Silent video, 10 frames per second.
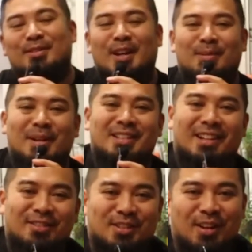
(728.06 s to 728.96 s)
subscribe to my
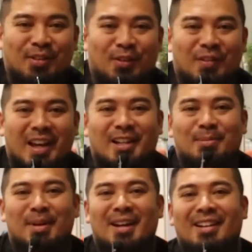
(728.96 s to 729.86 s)
channel, turn on the
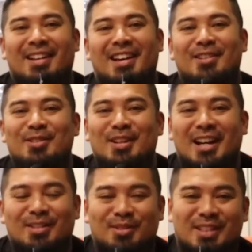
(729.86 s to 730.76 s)
notification bell, and you
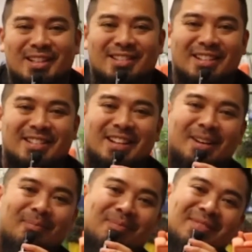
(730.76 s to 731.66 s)
guys will see us next
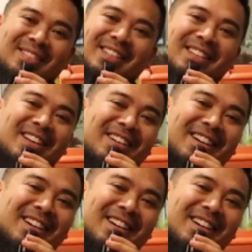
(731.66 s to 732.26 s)
time. Later,